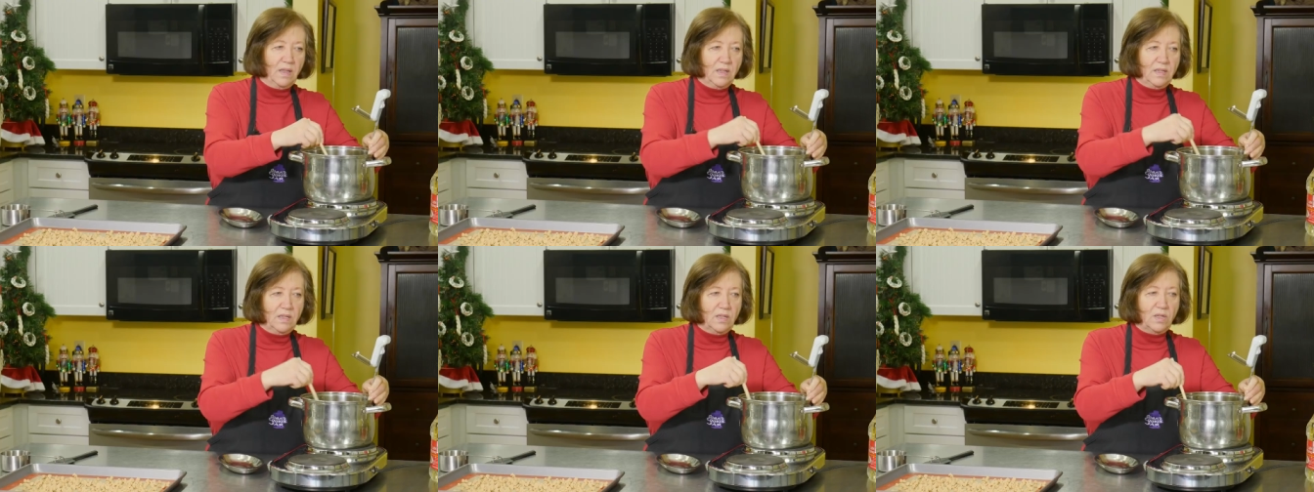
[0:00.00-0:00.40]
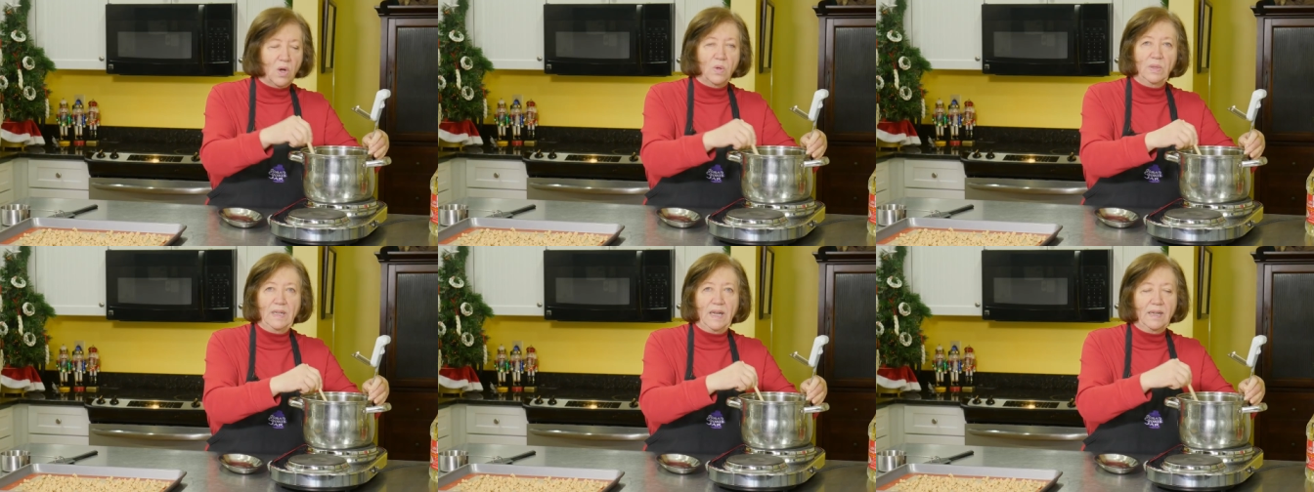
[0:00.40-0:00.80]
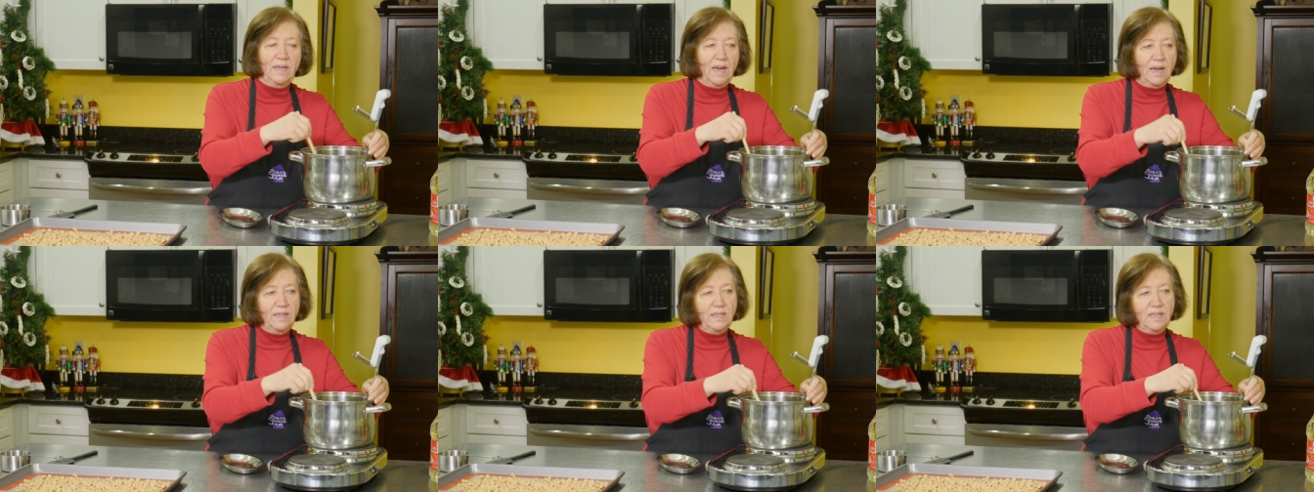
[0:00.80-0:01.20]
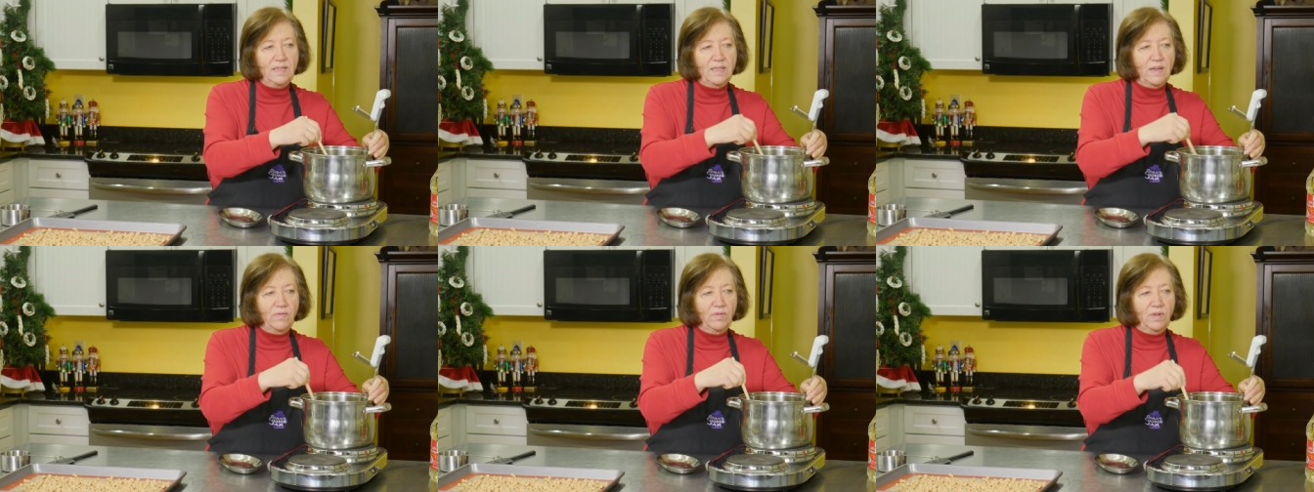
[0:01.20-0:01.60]
This is only at
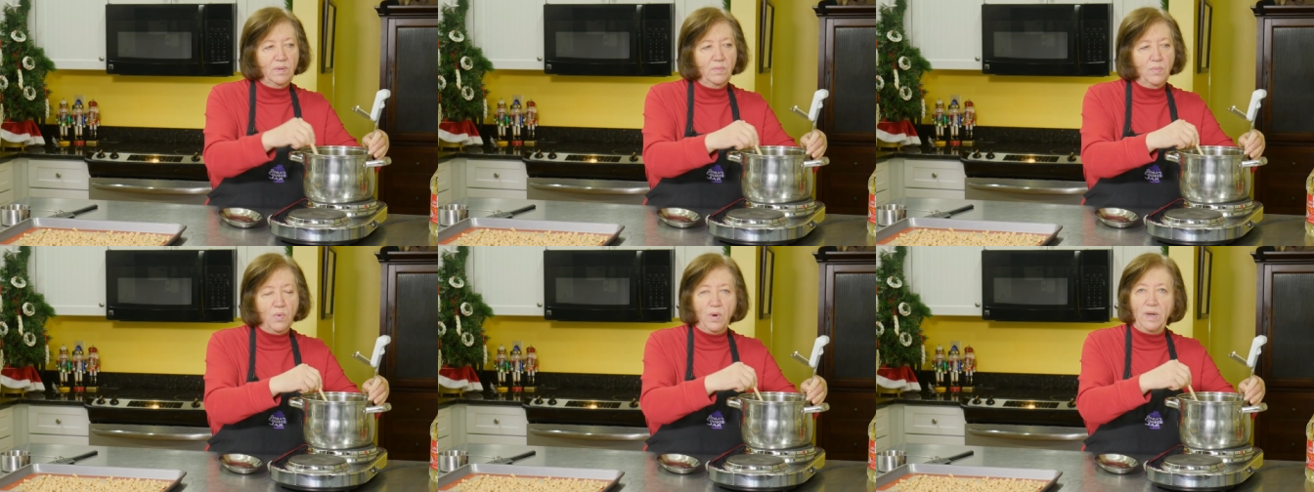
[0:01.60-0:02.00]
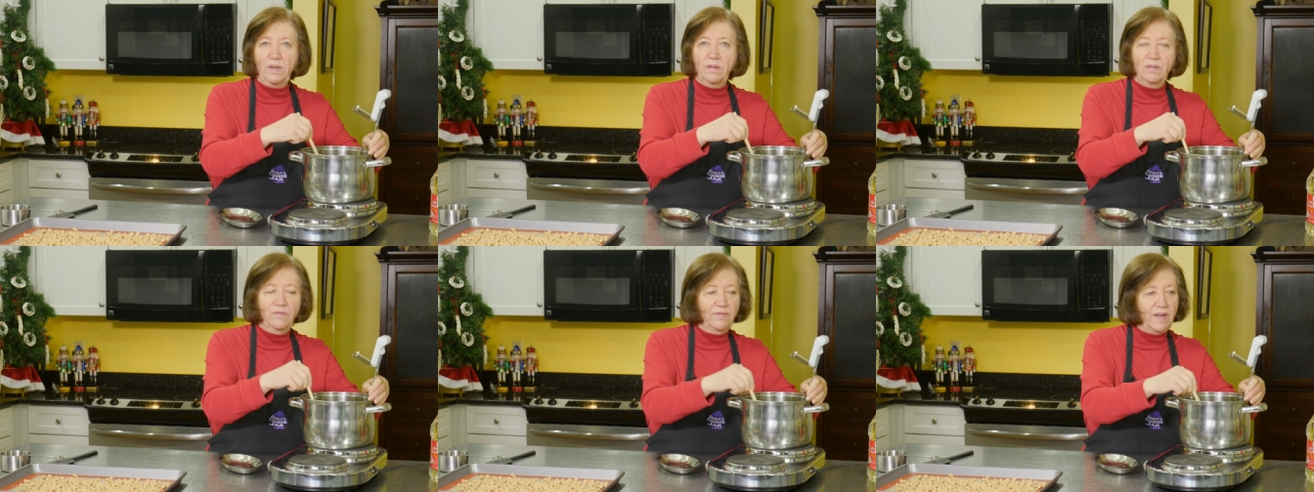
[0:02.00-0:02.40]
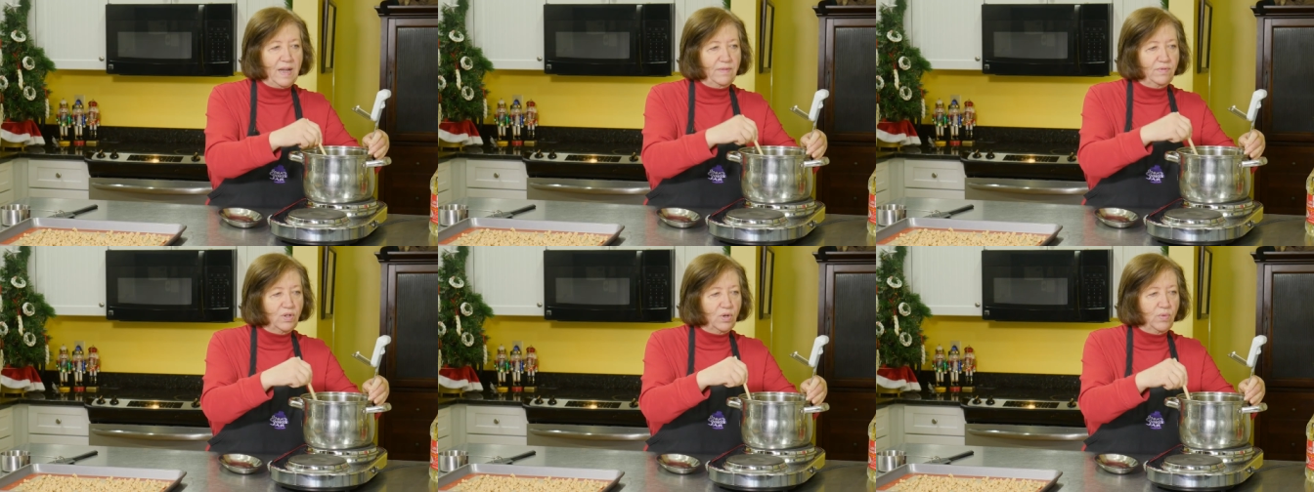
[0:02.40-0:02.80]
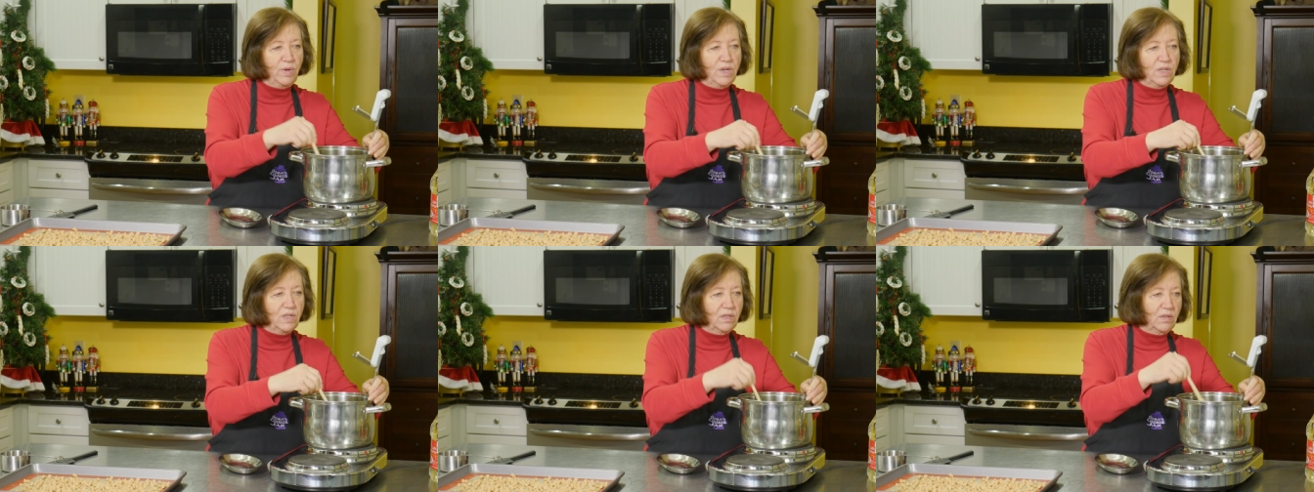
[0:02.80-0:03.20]
97.5
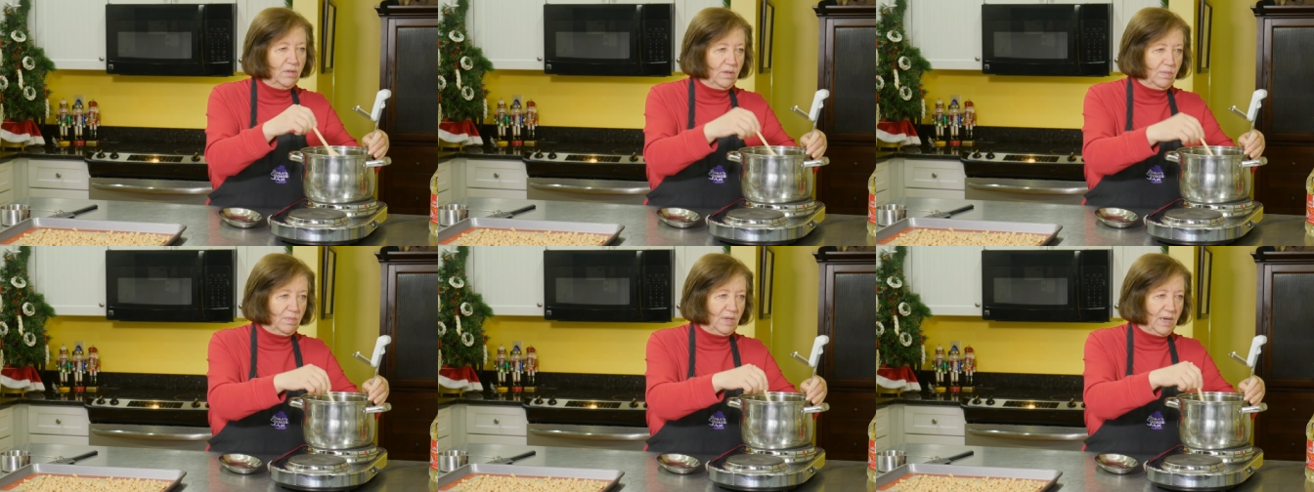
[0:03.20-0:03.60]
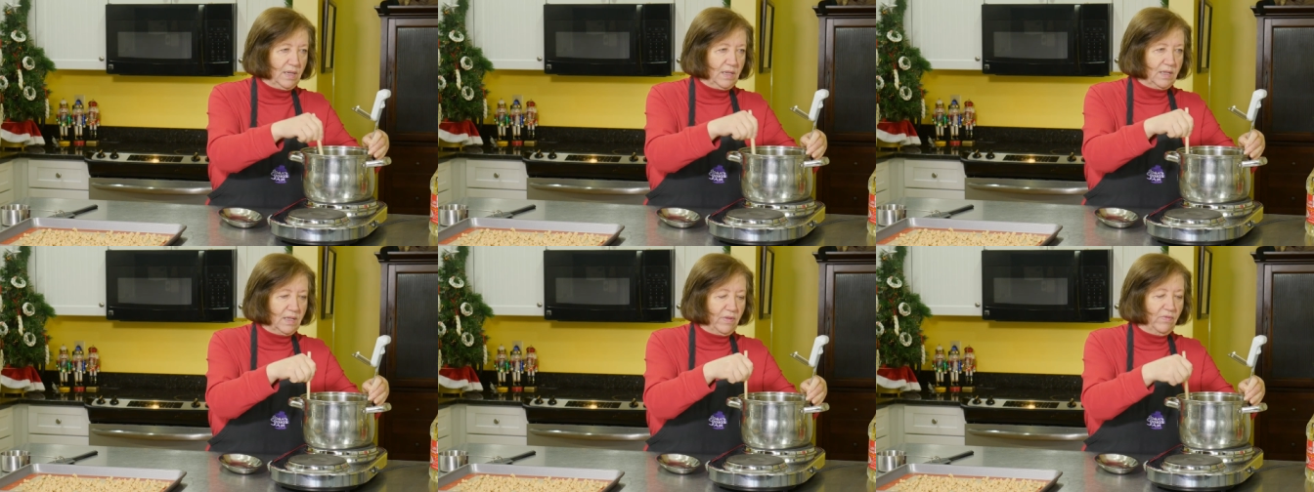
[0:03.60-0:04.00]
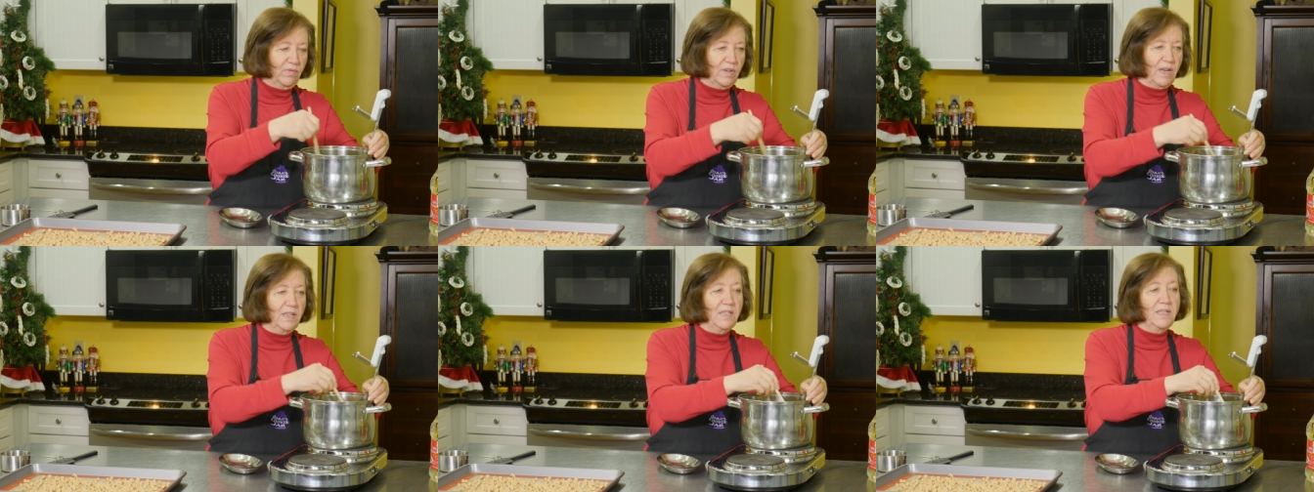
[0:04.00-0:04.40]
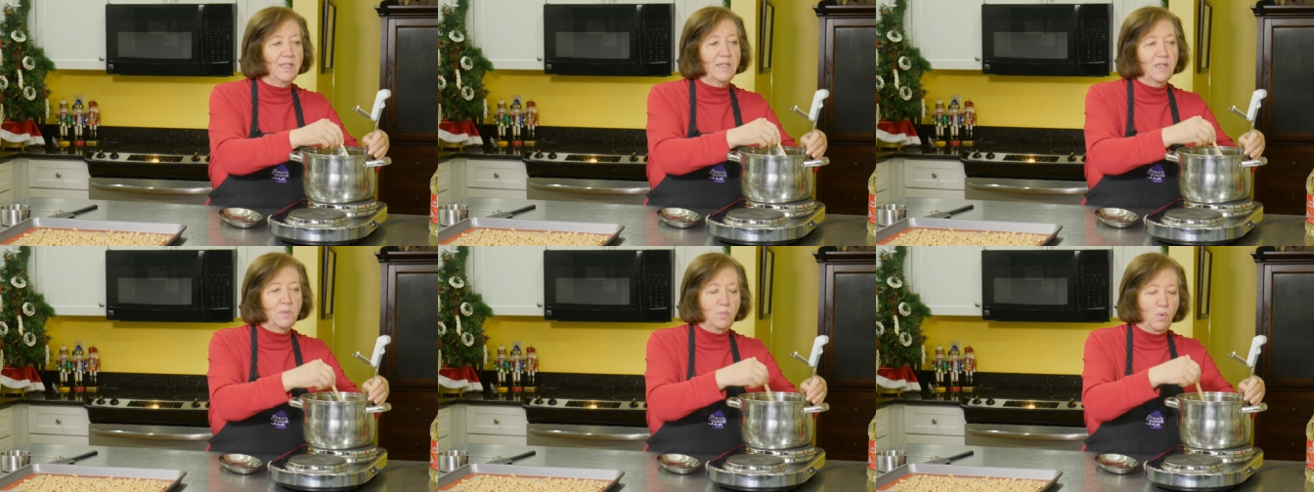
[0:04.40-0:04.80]
degrees,
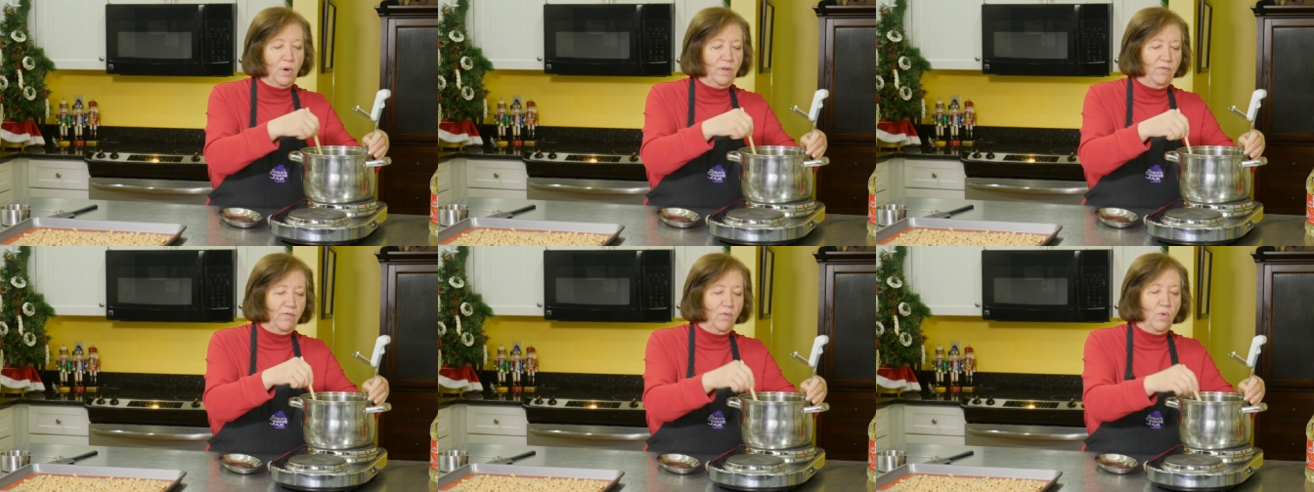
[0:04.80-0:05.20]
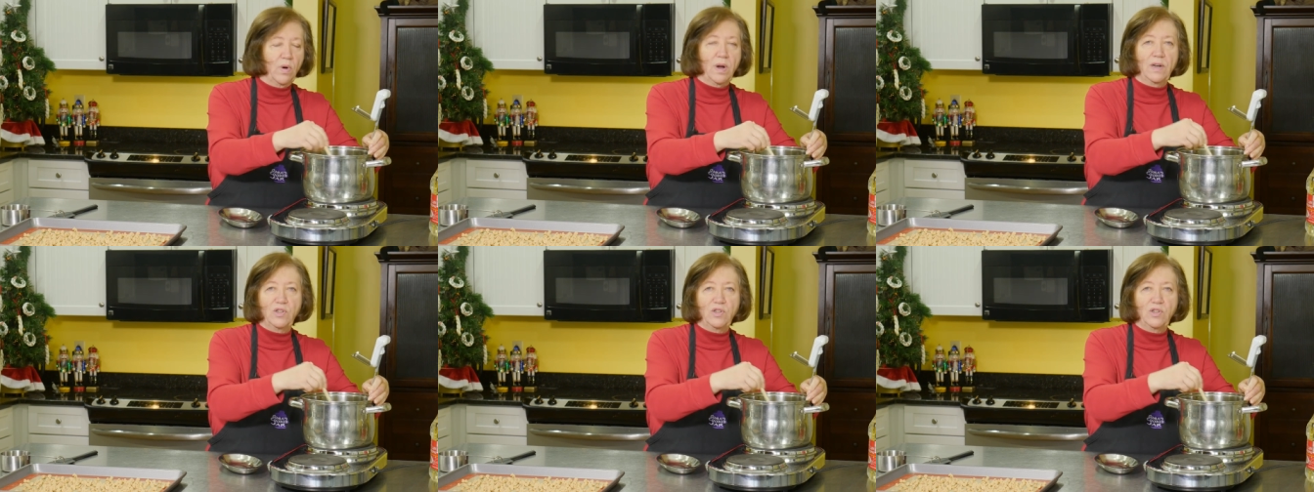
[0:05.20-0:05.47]
96.4.